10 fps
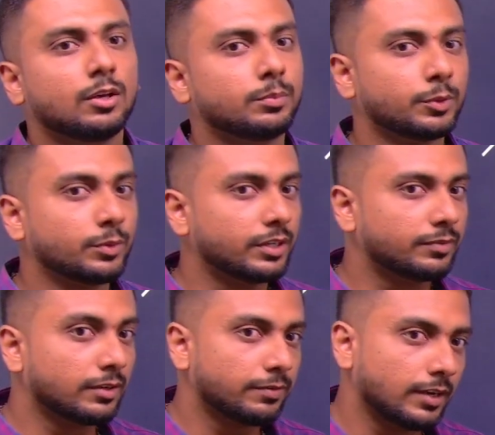
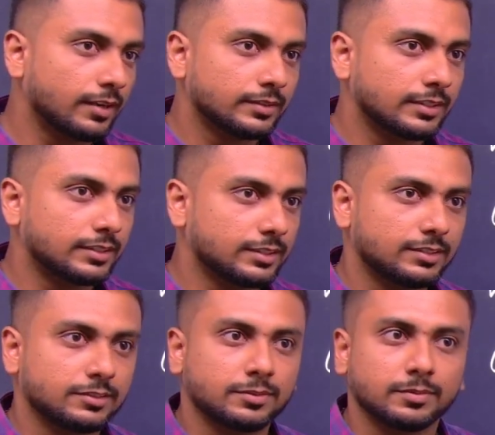Beautiful
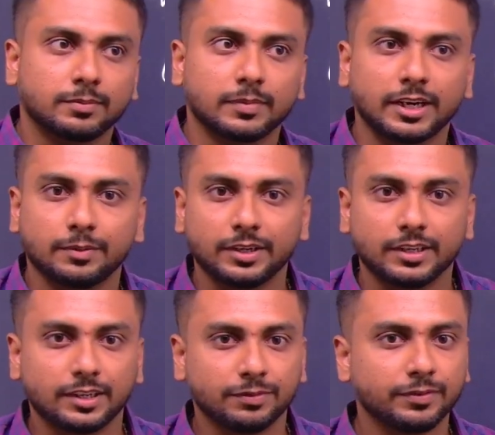flowers might be
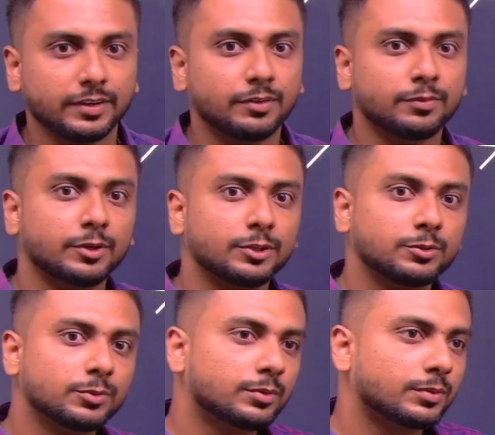different for
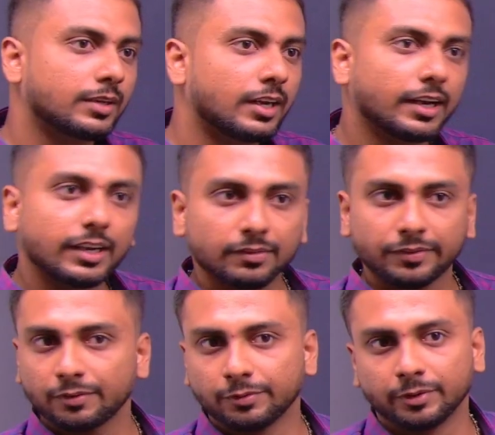you and
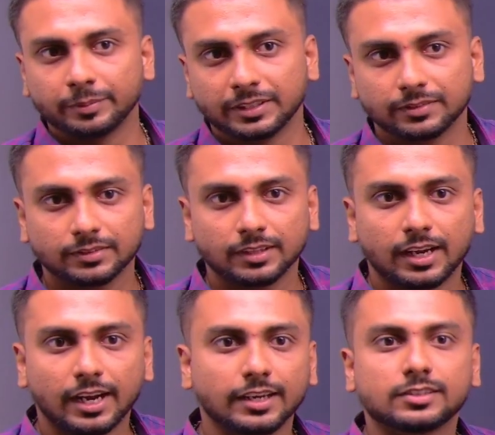different for me.
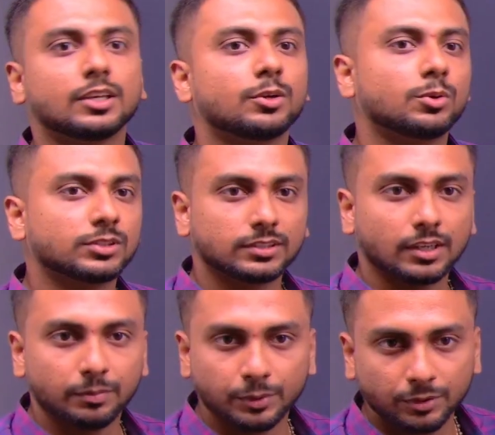I say roses
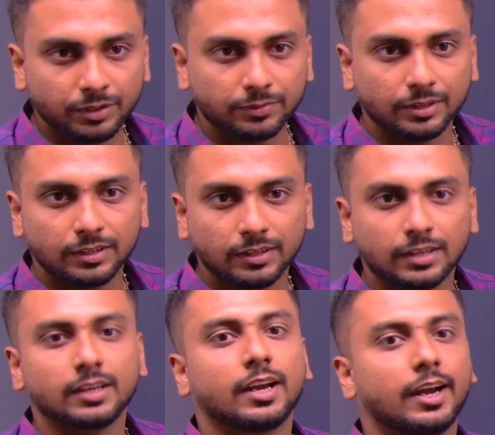are beautiful,
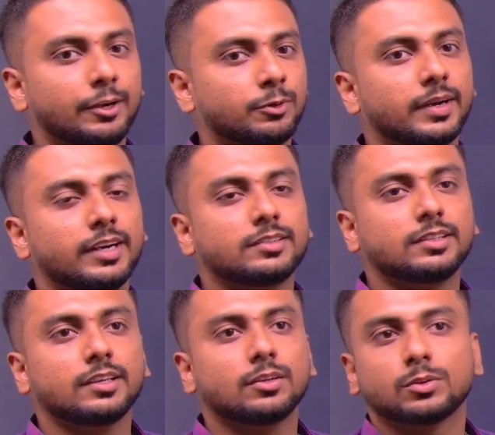and you might
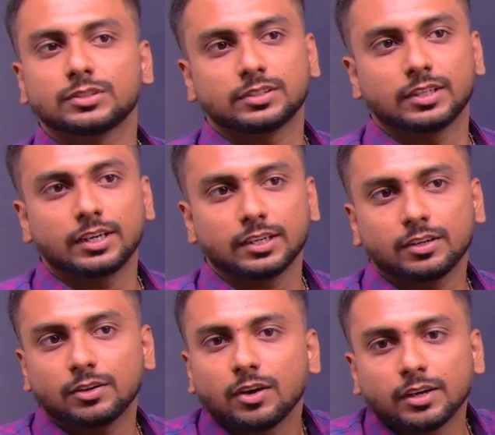say roses are
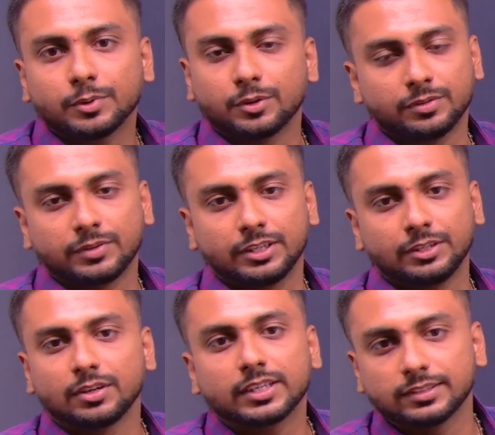not beautiful in
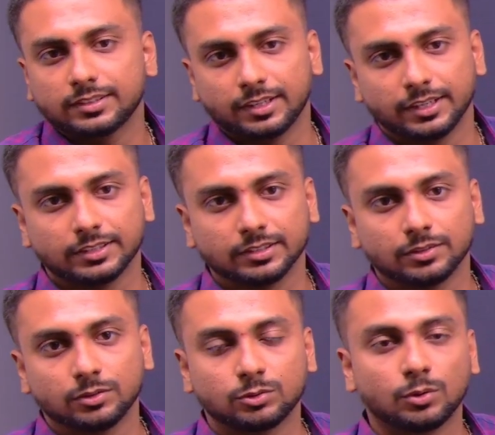your consideration.
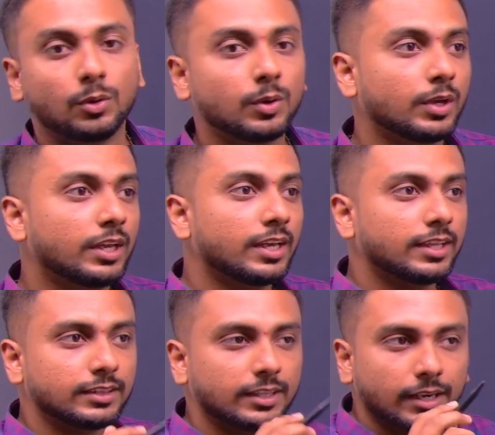So,
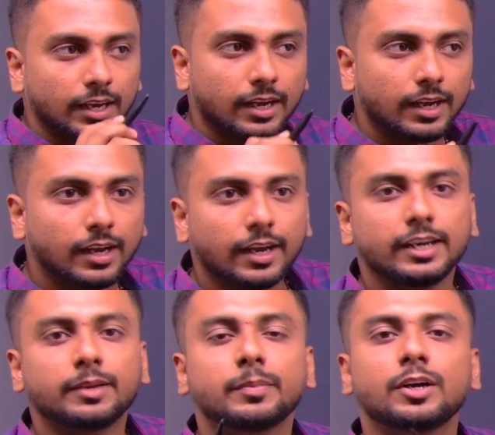the
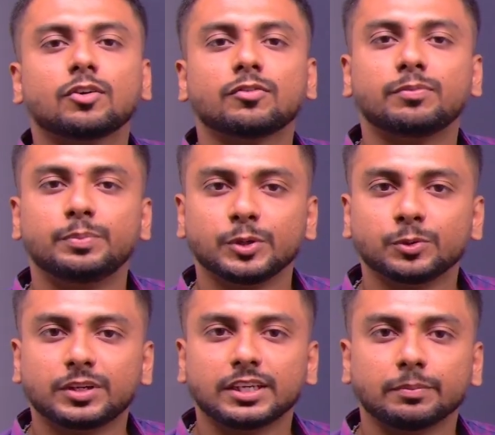element of
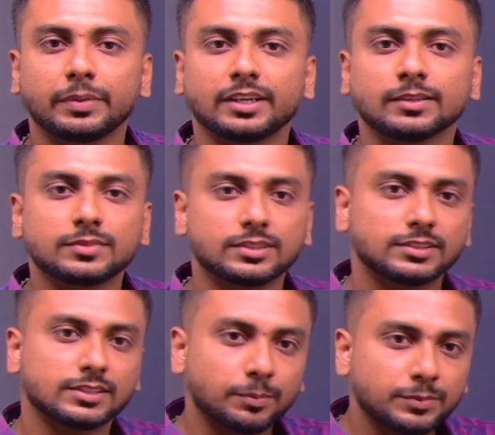beauty becomes
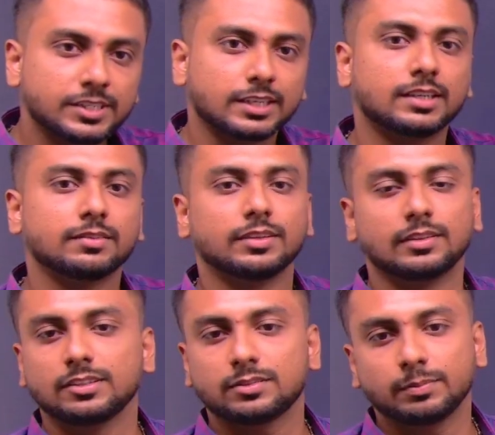subjective in
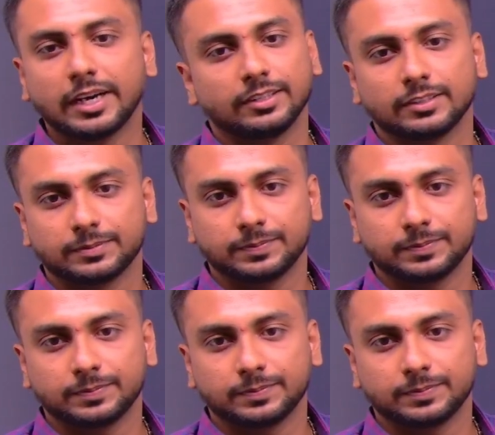this matter.